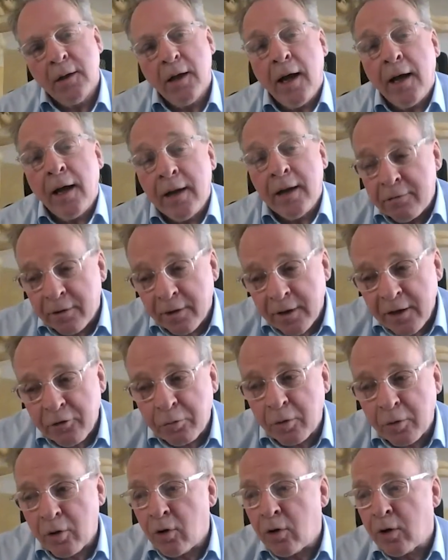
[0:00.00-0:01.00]
And even
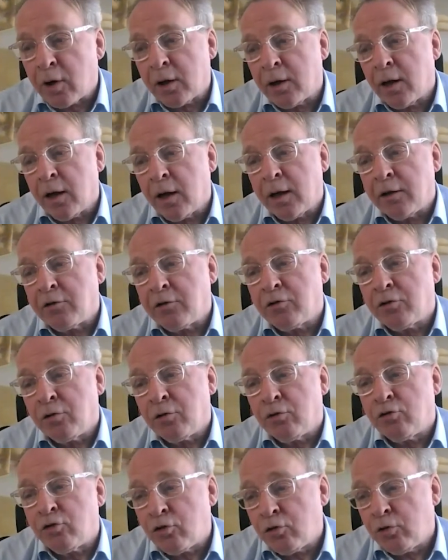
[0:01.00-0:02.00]
less were organized
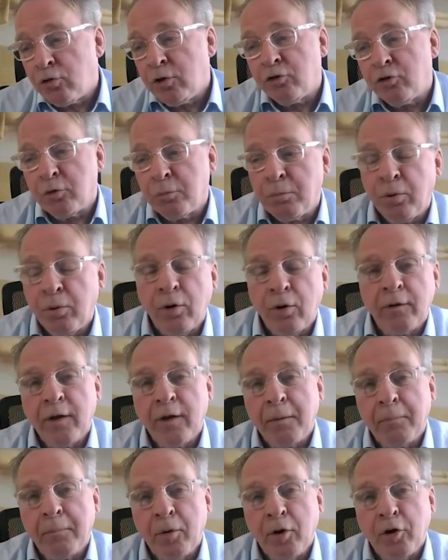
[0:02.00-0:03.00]
to truly support
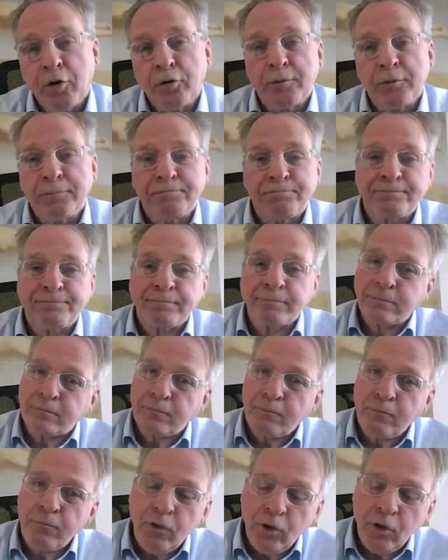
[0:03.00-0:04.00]
that model.
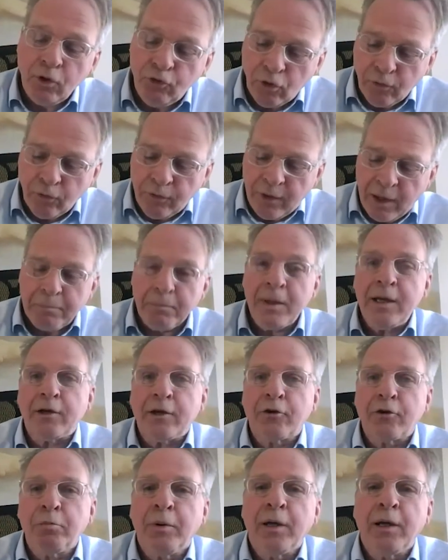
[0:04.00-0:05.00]
So that may
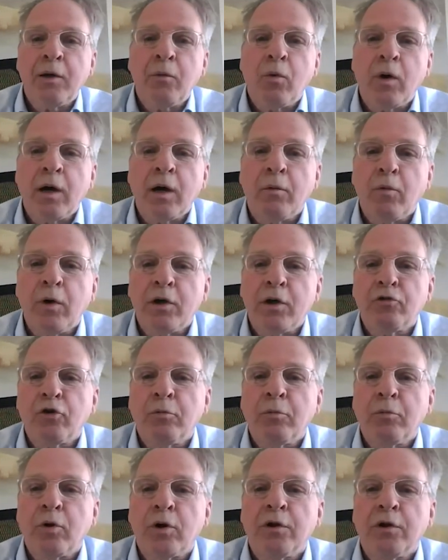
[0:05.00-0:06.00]
explain why, why
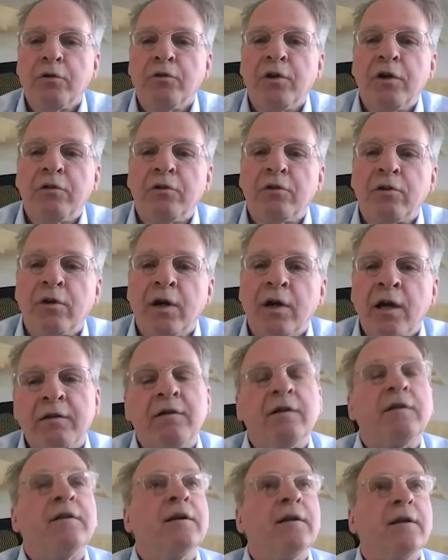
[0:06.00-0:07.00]
some organizations are
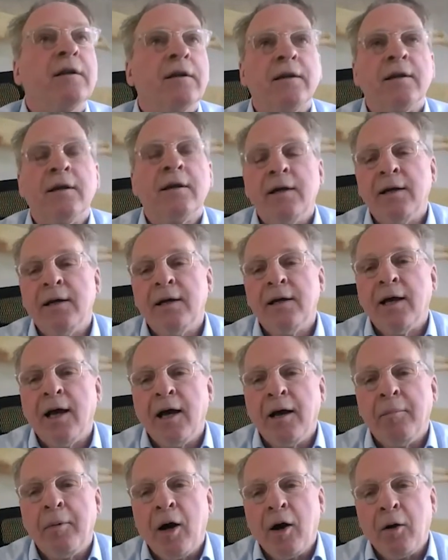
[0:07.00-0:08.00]
hesitant
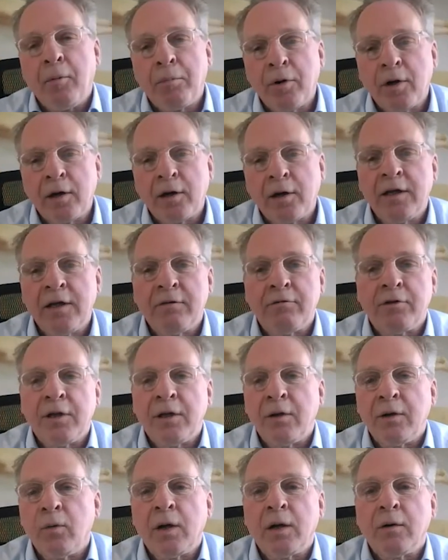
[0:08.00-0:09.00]
about
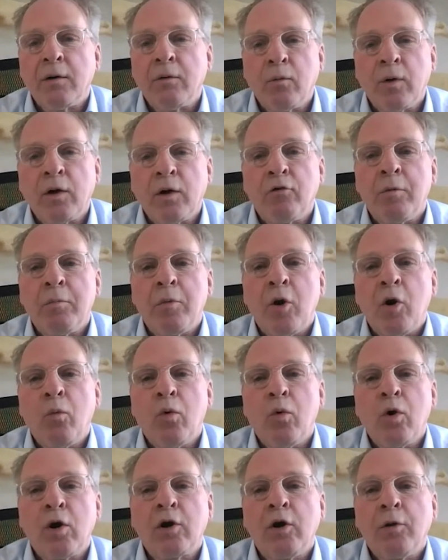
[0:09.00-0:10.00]
productivity when, when remote
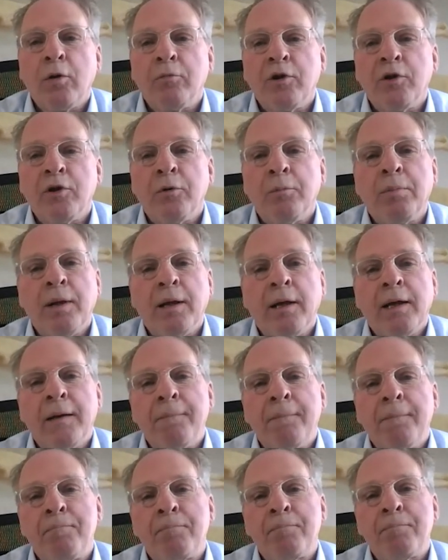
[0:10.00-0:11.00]
work comes into play.
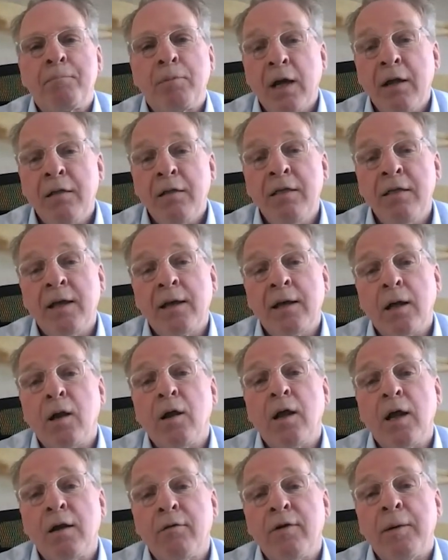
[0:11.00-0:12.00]
But I think a
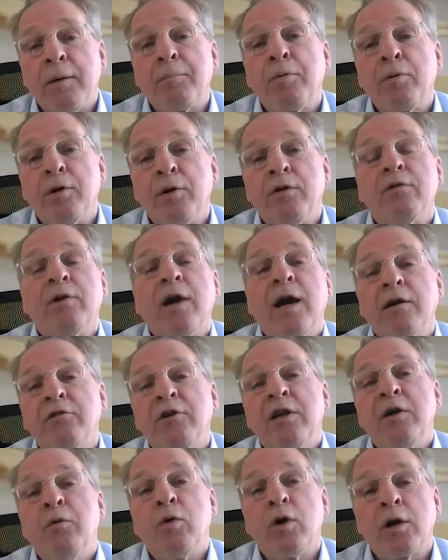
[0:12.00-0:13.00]
lot of employees are
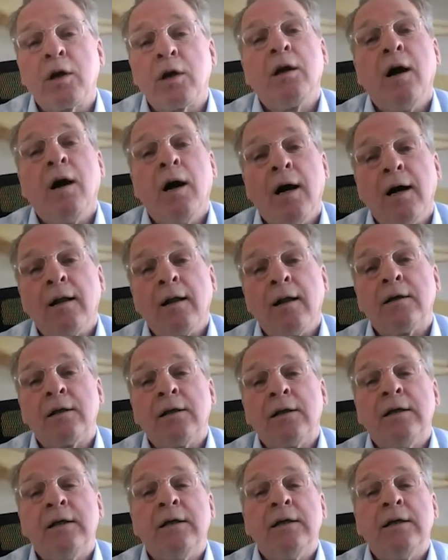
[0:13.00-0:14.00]
actually working harder